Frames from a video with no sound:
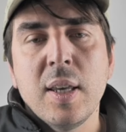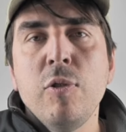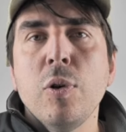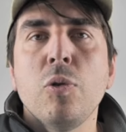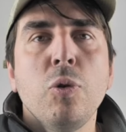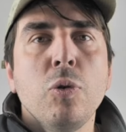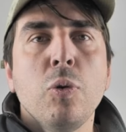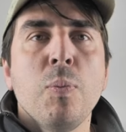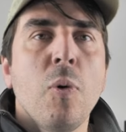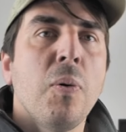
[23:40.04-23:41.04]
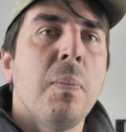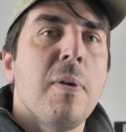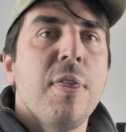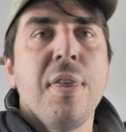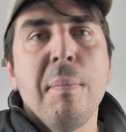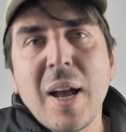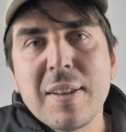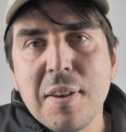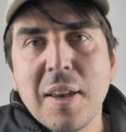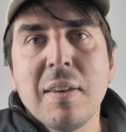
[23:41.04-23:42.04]
If you want to do more
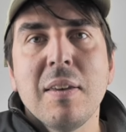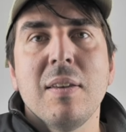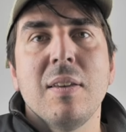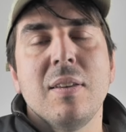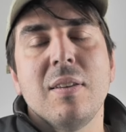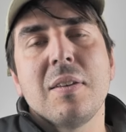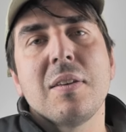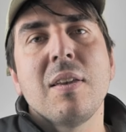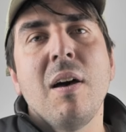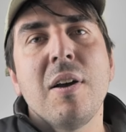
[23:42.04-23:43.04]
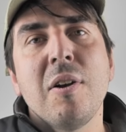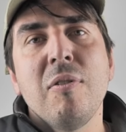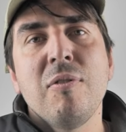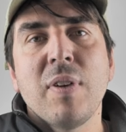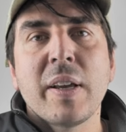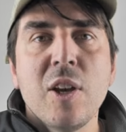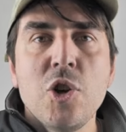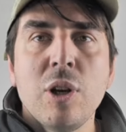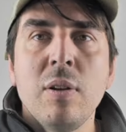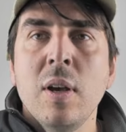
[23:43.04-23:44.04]
thematic kind of
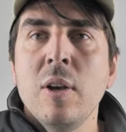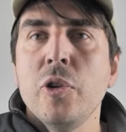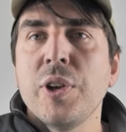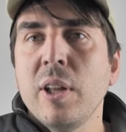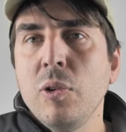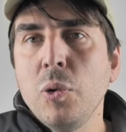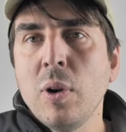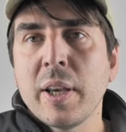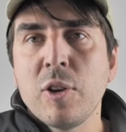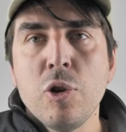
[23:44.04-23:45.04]
vacation, you can do like